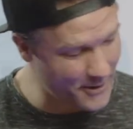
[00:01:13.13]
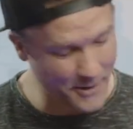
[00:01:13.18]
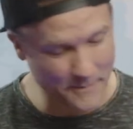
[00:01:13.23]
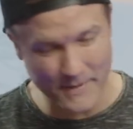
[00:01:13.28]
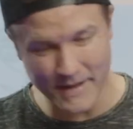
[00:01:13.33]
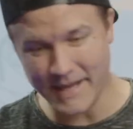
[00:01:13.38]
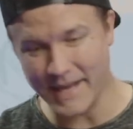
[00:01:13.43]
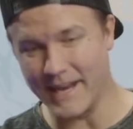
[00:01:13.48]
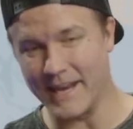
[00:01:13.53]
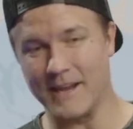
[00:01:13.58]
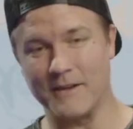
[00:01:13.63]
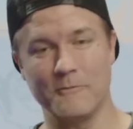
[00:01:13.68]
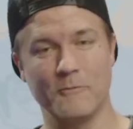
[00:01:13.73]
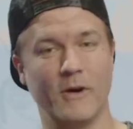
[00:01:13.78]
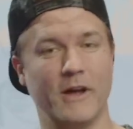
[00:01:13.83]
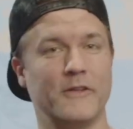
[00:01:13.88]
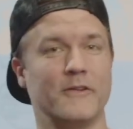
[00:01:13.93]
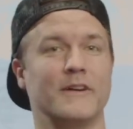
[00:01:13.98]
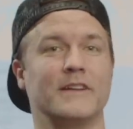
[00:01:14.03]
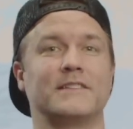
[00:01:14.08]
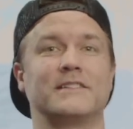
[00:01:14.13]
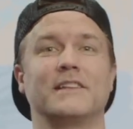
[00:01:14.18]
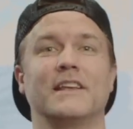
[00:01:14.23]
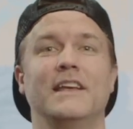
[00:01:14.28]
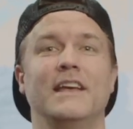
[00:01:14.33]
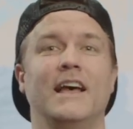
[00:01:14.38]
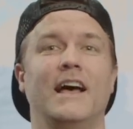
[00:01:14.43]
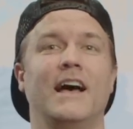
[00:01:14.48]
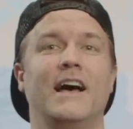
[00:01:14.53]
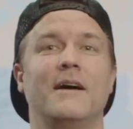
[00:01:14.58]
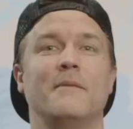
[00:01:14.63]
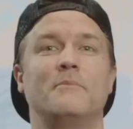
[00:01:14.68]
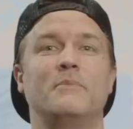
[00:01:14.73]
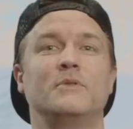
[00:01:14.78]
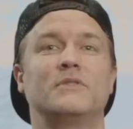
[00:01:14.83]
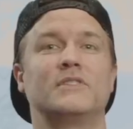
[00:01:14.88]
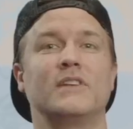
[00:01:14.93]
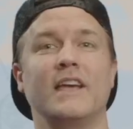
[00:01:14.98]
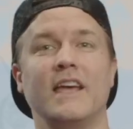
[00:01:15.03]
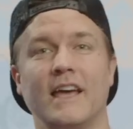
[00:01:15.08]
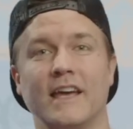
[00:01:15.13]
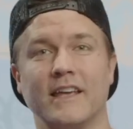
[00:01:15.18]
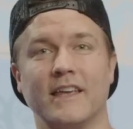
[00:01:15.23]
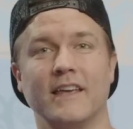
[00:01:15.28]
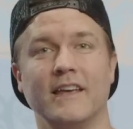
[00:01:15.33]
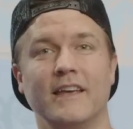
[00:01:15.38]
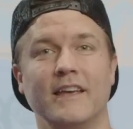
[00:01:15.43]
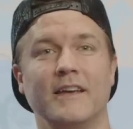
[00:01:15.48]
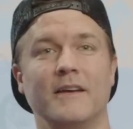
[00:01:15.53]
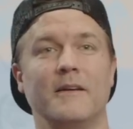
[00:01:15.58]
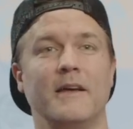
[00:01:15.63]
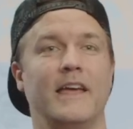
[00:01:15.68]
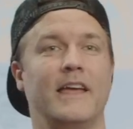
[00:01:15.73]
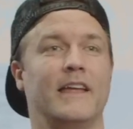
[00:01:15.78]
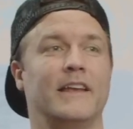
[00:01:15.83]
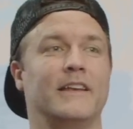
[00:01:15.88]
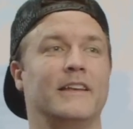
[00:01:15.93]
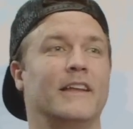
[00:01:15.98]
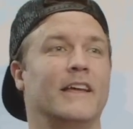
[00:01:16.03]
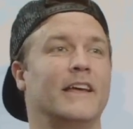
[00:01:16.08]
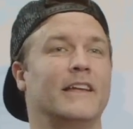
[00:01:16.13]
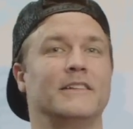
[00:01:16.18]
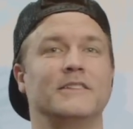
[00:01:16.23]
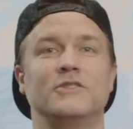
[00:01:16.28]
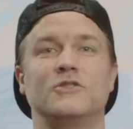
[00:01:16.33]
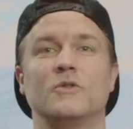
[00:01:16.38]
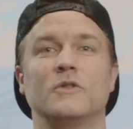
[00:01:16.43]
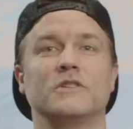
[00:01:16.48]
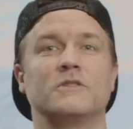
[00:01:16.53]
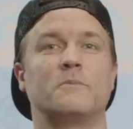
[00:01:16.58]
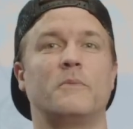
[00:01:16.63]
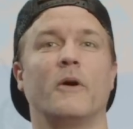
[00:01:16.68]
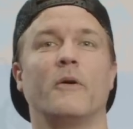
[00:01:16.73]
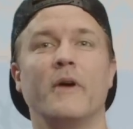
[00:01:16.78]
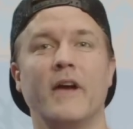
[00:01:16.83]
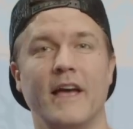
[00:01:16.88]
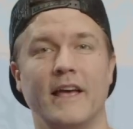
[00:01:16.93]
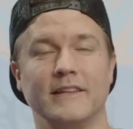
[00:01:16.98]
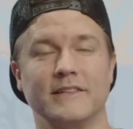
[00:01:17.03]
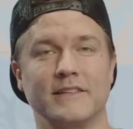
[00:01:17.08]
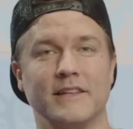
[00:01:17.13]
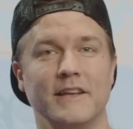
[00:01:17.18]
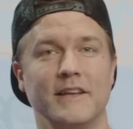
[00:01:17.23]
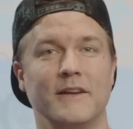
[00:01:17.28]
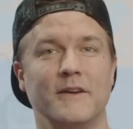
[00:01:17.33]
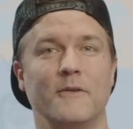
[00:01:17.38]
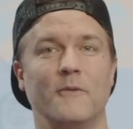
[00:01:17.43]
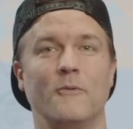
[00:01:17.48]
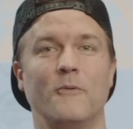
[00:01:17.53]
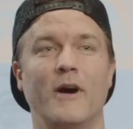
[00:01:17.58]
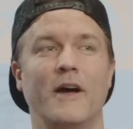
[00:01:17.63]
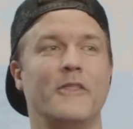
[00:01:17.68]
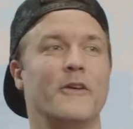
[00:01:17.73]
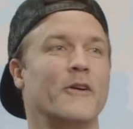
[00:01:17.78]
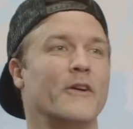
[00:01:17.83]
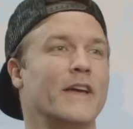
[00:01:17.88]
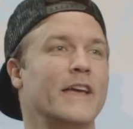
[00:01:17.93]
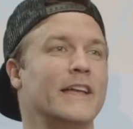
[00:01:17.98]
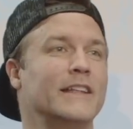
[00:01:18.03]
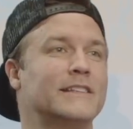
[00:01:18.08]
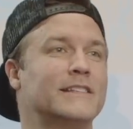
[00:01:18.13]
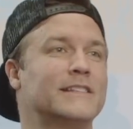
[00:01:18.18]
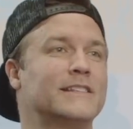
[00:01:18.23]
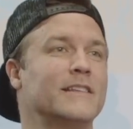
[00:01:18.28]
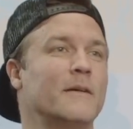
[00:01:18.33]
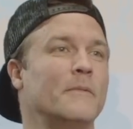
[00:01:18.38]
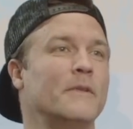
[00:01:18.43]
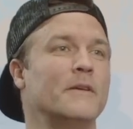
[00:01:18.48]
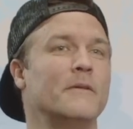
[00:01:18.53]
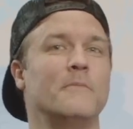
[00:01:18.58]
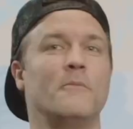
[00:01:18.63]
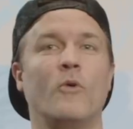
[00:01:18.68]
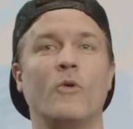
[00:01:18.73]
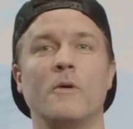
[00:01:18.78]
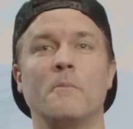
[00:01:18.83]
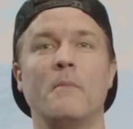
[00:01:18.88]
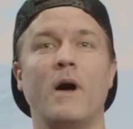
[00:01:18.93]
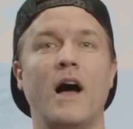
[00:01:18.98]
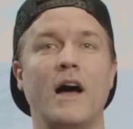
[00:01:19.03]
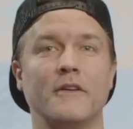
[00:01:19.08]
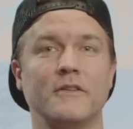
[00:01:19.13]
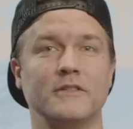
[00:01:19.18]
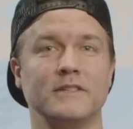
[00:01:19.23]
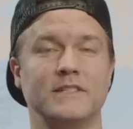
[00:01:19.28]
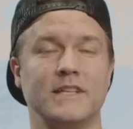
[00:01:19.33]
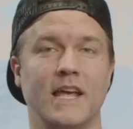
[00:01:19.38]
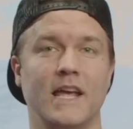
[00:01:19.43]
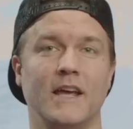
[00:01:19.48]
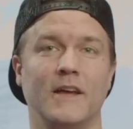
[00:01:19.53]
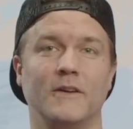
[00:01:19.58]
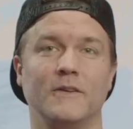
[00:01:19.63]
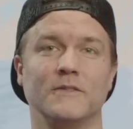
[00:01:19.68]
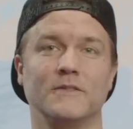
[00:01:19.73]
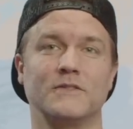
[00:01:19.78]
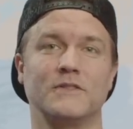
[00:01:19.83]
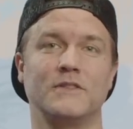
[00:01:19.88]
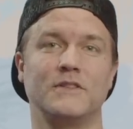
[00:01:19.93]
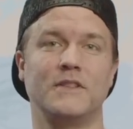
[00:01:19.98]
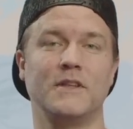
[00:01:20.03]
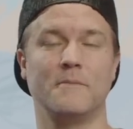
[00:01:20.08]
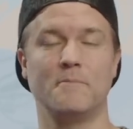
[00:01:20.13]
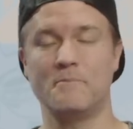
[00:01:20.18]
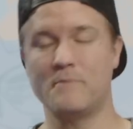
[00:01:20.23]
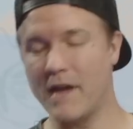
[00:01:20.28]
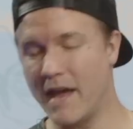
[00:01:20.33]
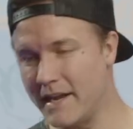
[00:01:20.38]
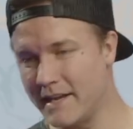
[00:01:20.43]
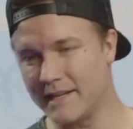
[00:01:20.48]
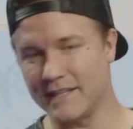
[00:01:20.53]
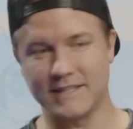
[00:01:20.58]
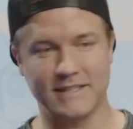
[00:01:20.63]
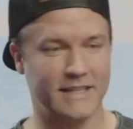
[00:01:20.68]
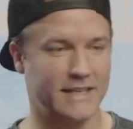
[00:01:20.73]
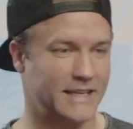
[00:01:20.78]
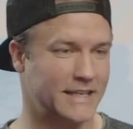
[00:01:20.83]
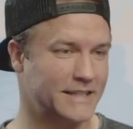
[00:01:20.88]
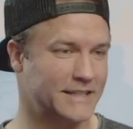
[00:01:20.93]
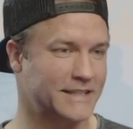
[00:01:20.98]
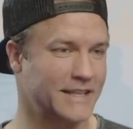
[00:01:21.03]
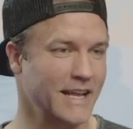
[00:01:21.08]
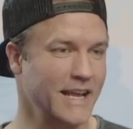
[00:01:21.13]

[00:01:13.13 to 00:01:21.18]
beginning, whether it's uh, Busiek, and and George Perez, whether it's some of the more modern tales, the Bendises